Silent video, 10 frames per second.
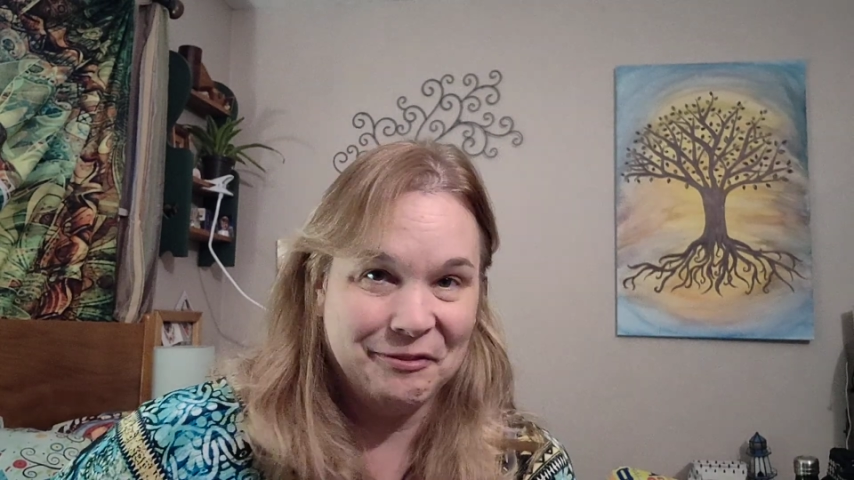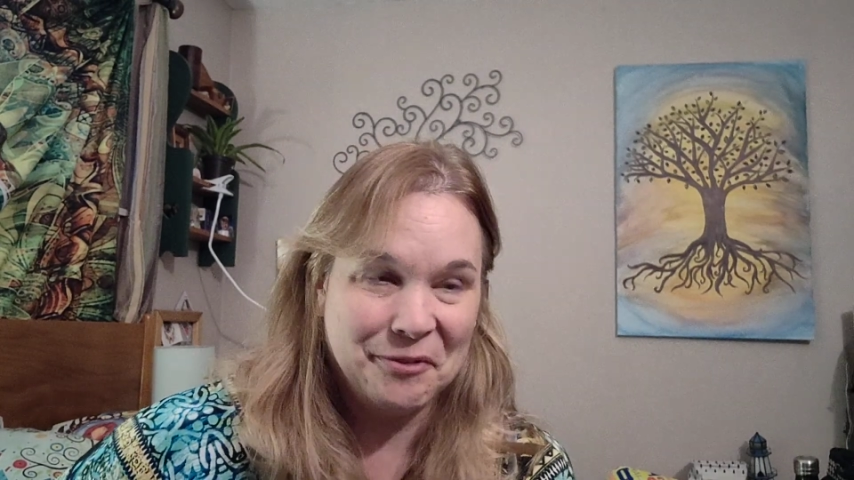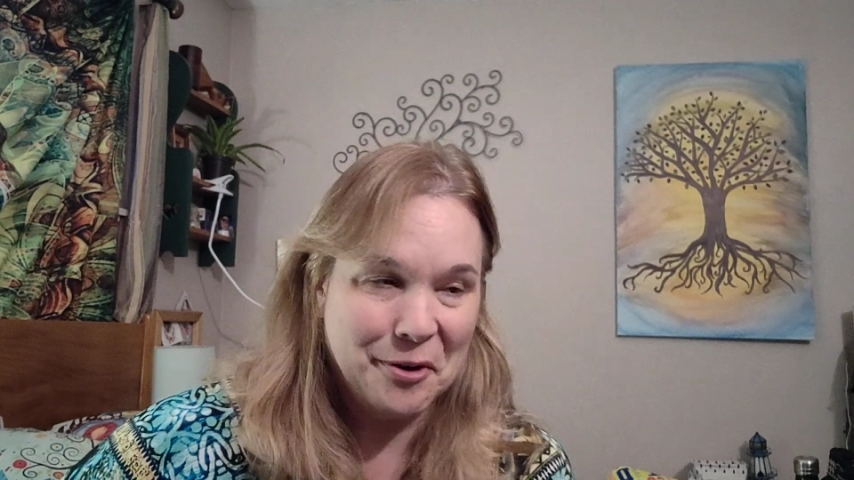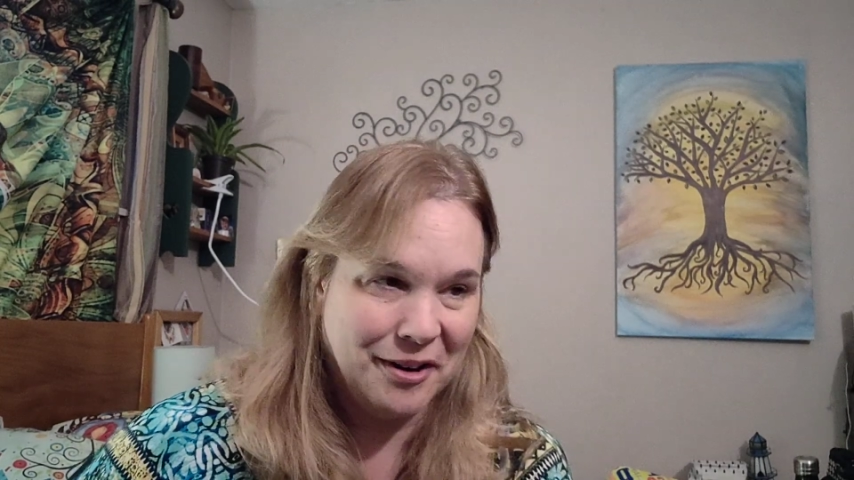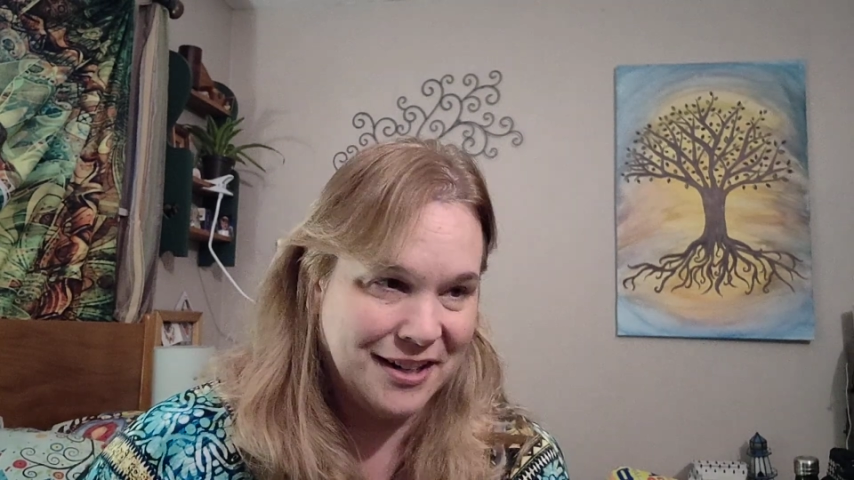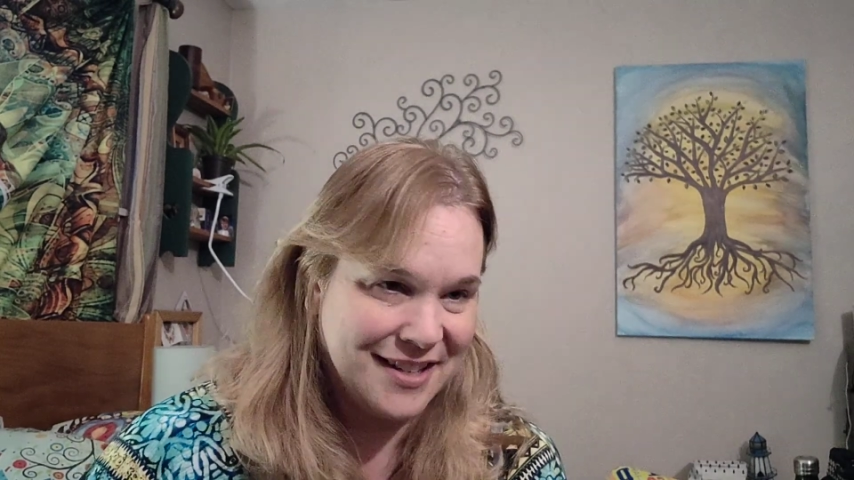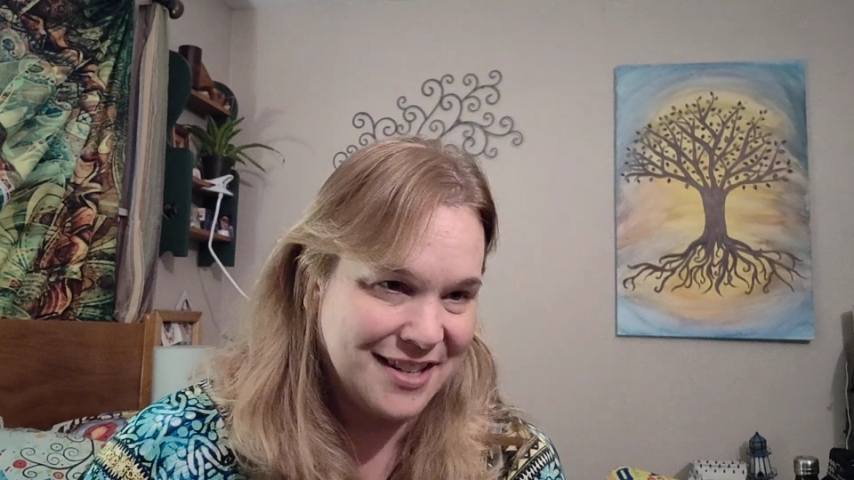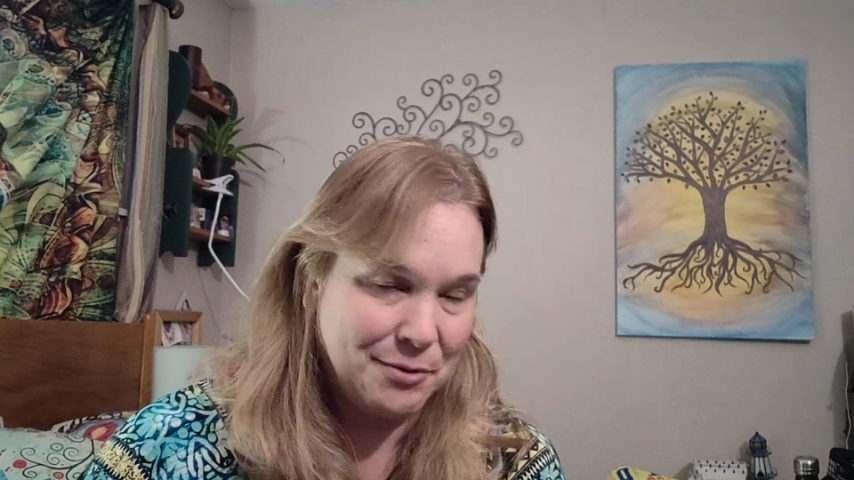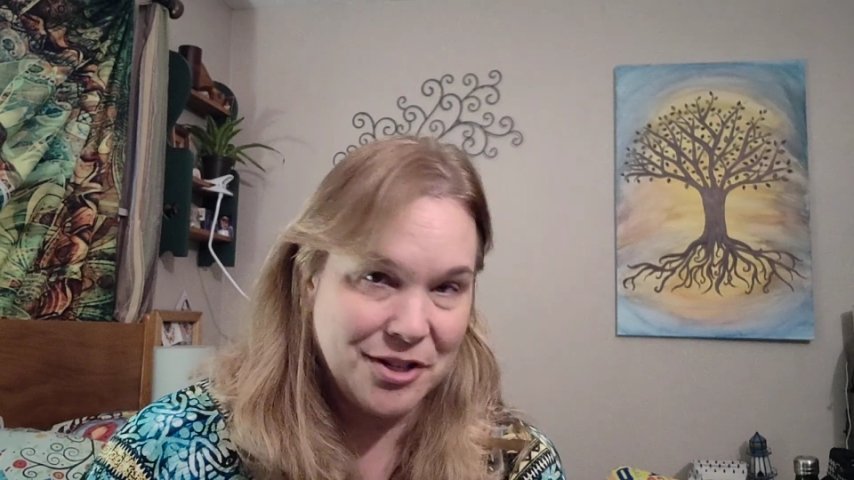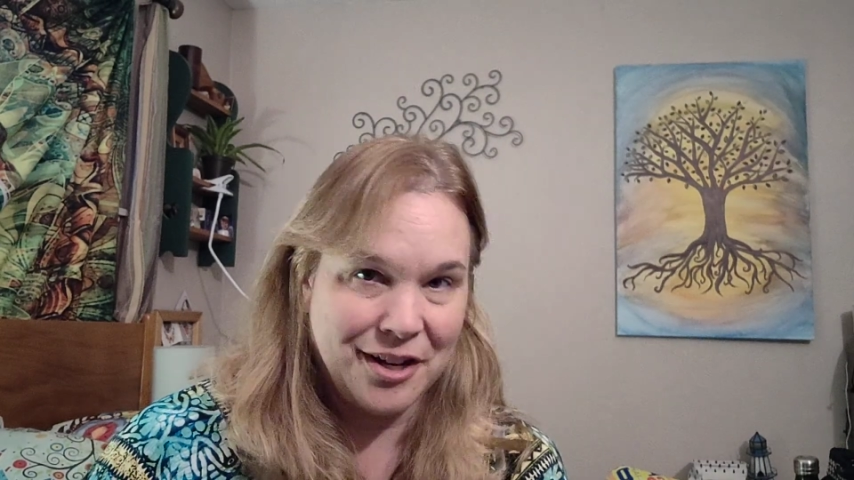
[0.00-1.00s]

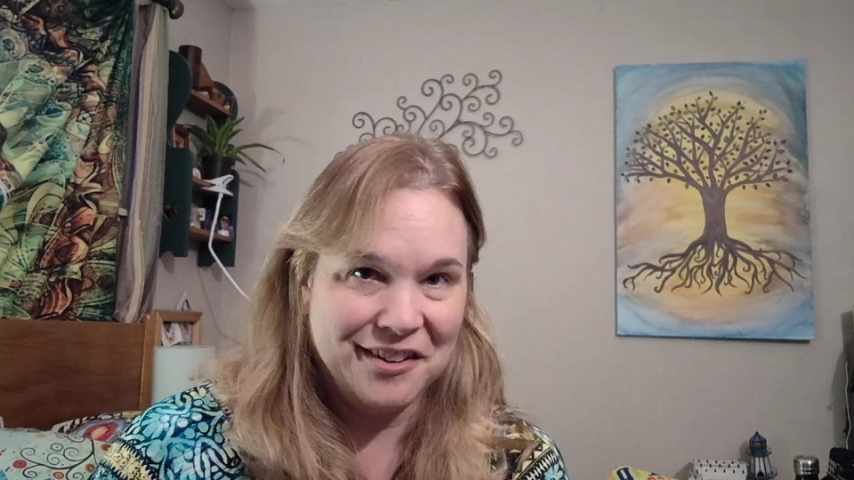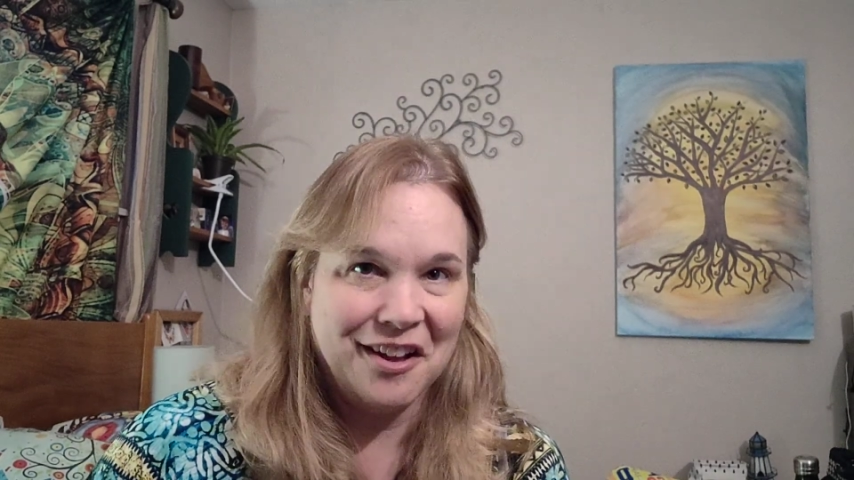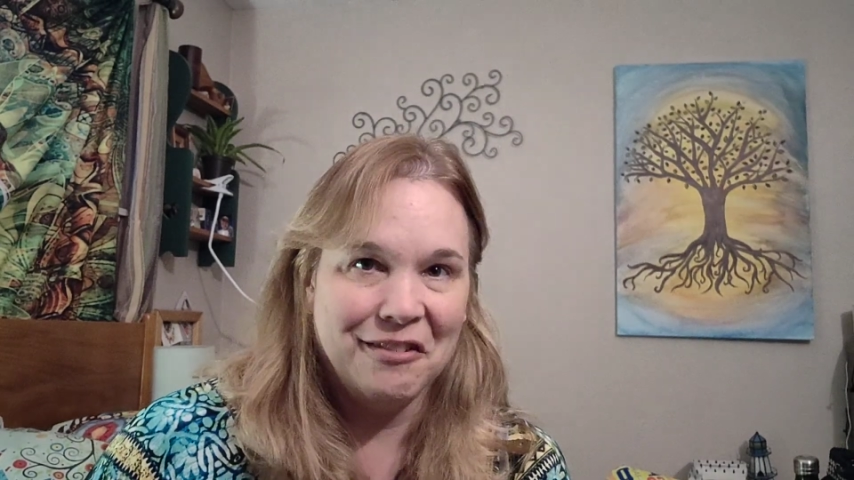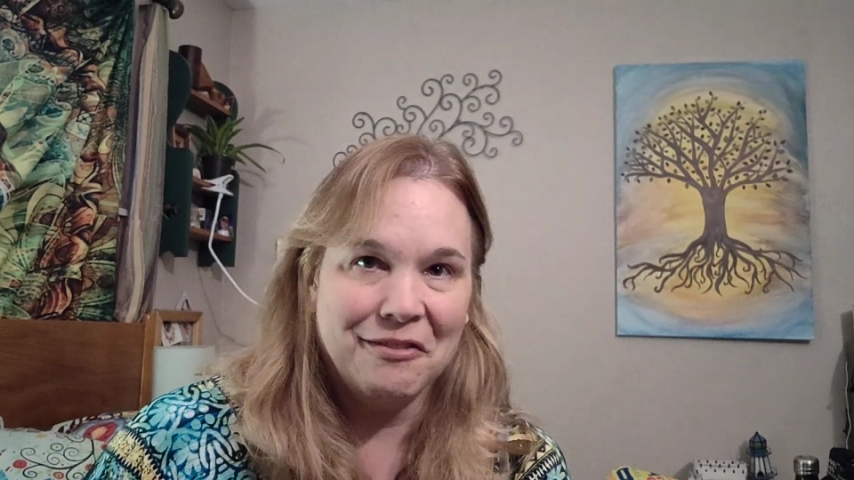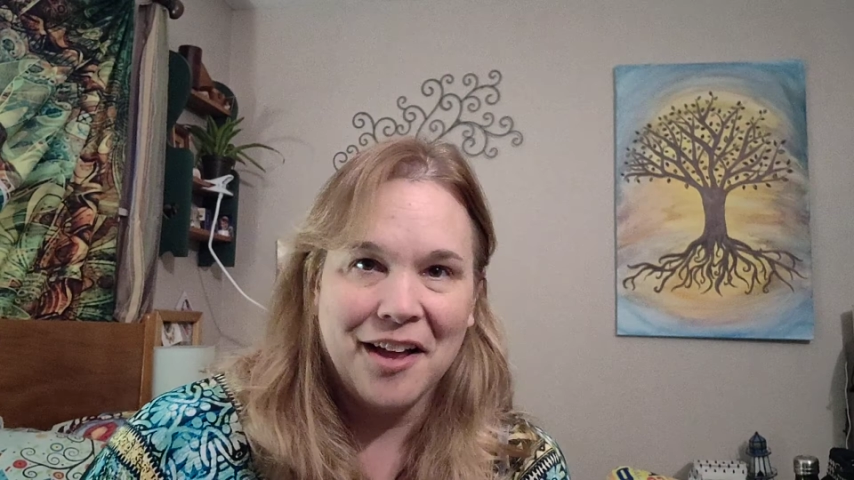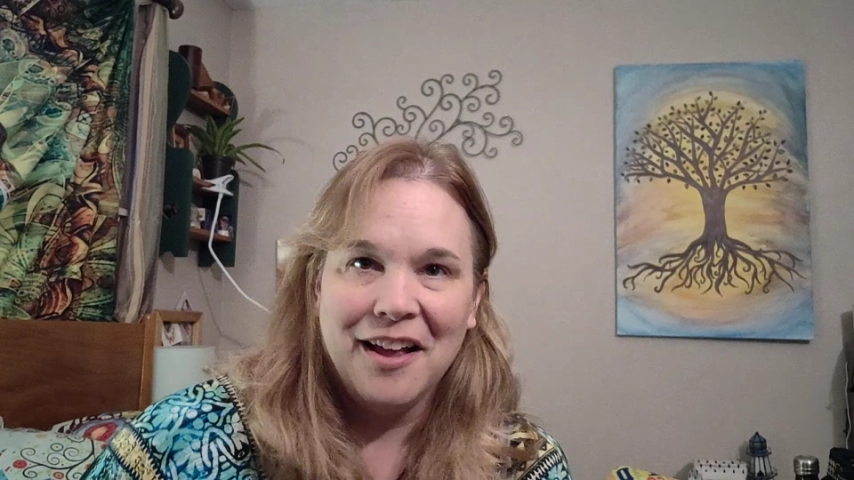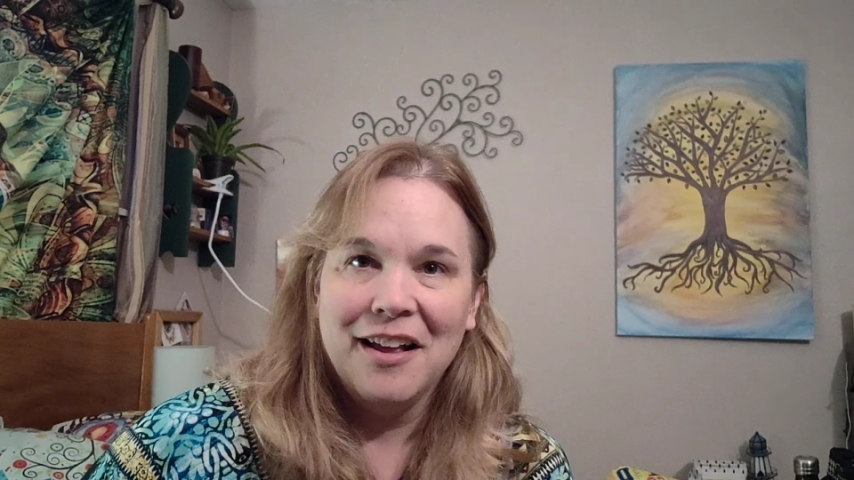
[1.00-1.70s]
Forest, which I love.